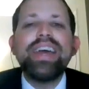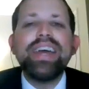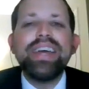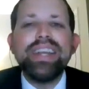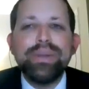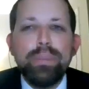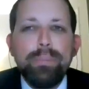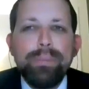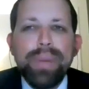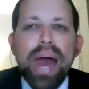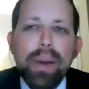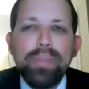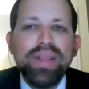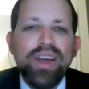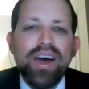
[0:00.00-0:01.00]
In
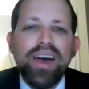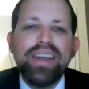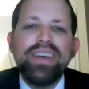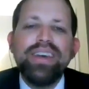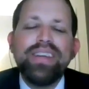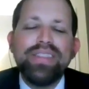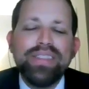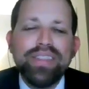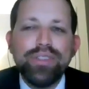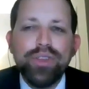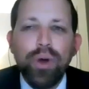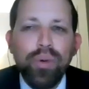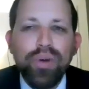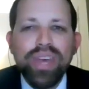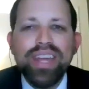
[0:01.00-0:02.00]
Babylon, the
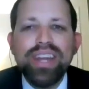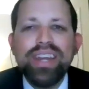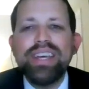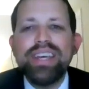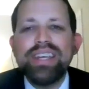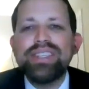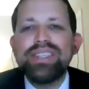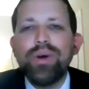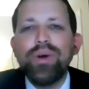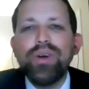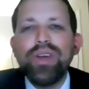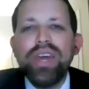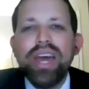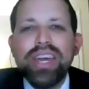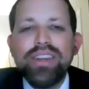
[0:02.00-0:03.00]
token is
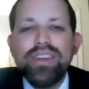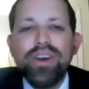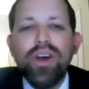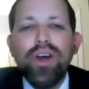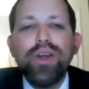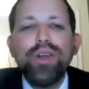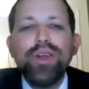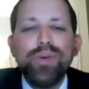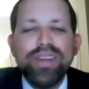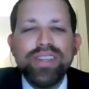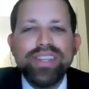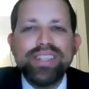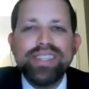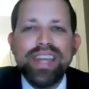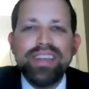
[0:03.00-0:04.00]
Yehoiachin. Are you a
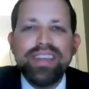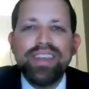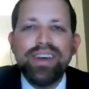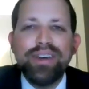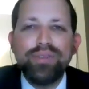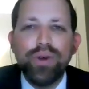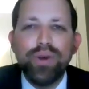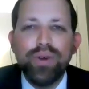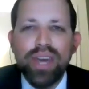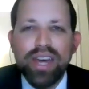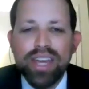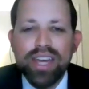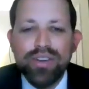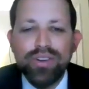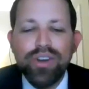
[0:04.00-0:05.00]
descendant of
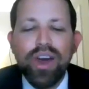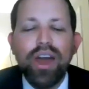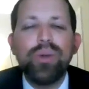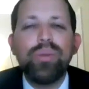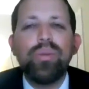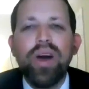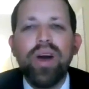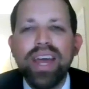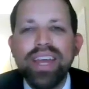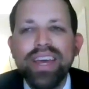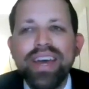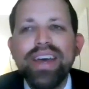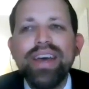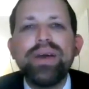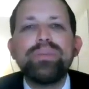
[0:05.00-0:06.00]
Yehoiachin or not? Why?
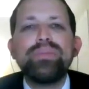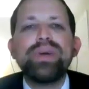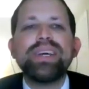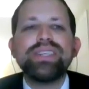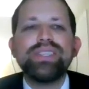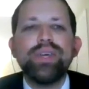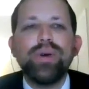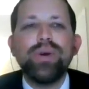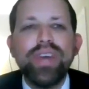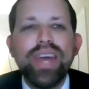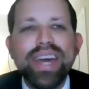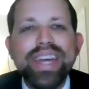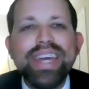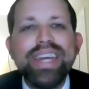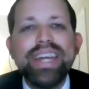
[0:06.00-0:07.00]
Because
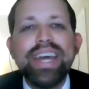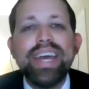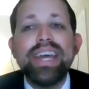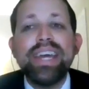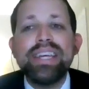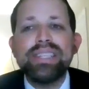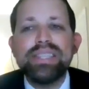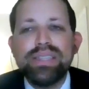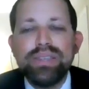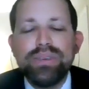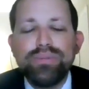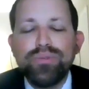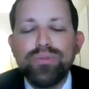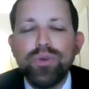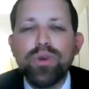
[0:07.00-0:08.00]
Yehoiachin is
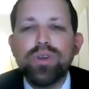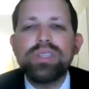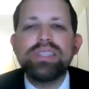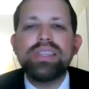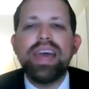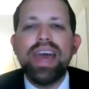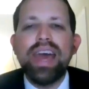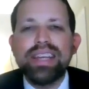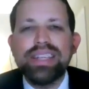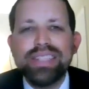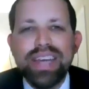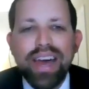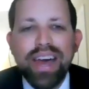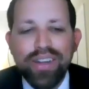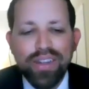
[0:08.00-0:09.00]
the first
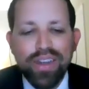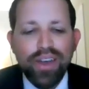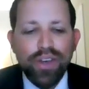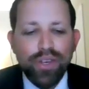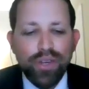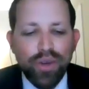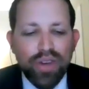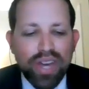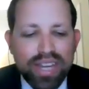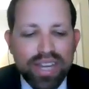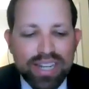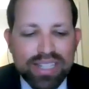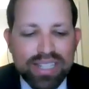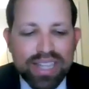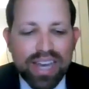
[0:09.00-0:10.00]
exile.
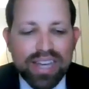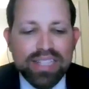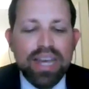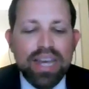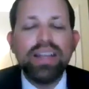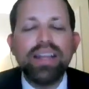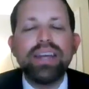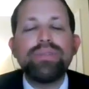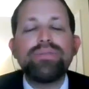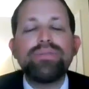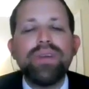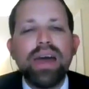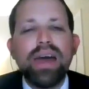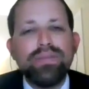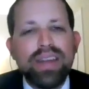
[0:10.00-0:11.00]
Yehoiachin is the exile in
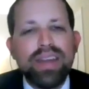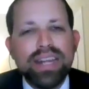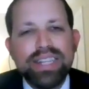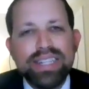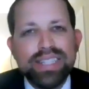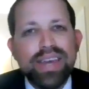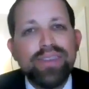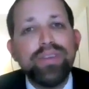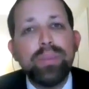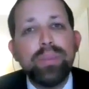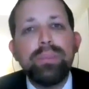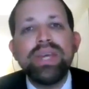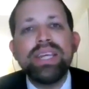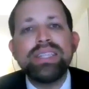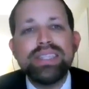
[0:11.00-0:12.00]

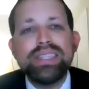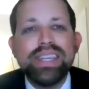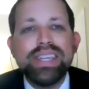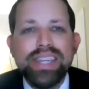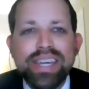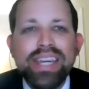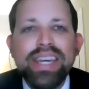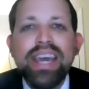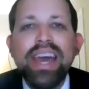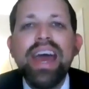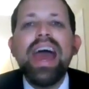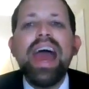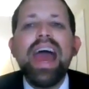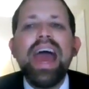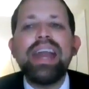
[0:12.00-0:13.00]
597 BCE,
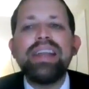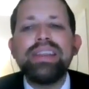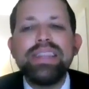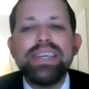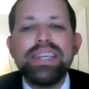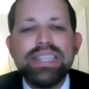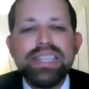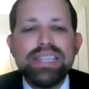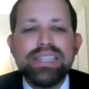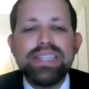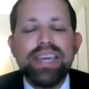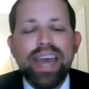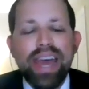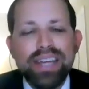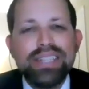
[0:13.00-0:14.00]
and this is
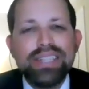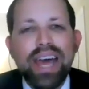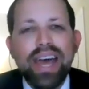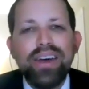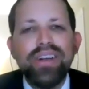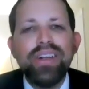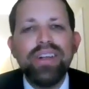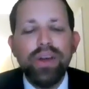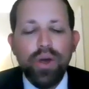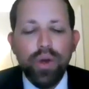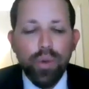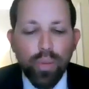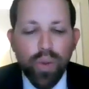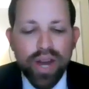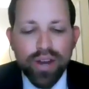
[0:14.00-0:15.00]
the exile
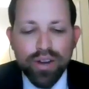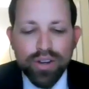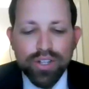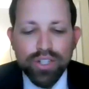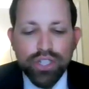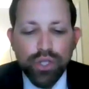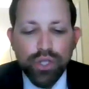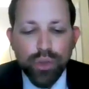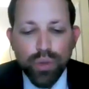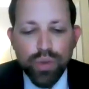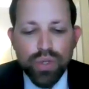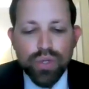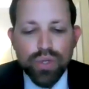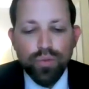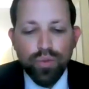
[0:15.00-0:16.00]
where
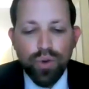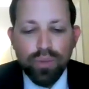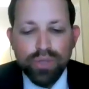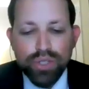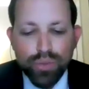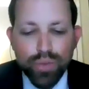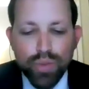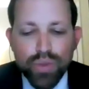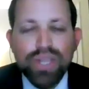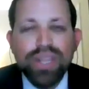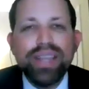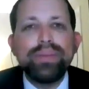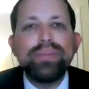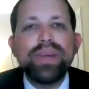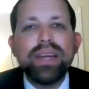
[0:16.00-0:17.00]
Jews from
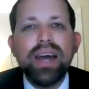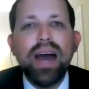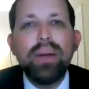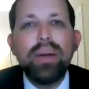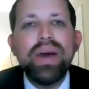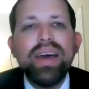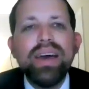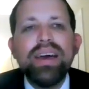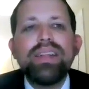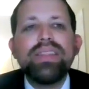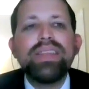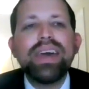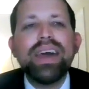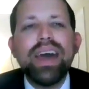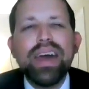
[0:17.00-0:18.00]
Jerusalem come,
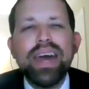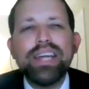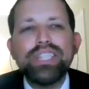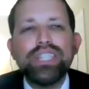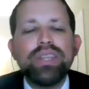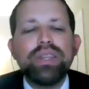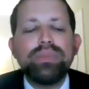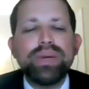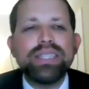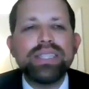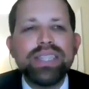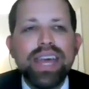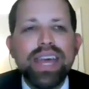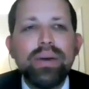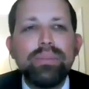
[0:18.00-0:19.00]
the Charash and the
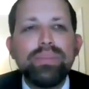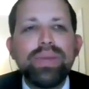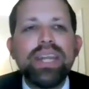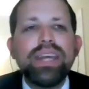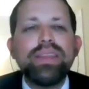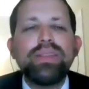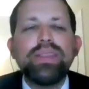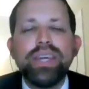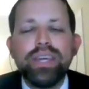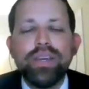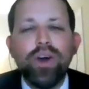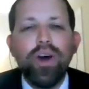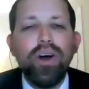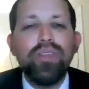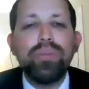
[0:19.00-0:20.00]
Masger,
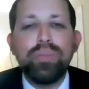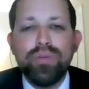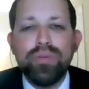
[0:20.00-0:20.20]
meaning all the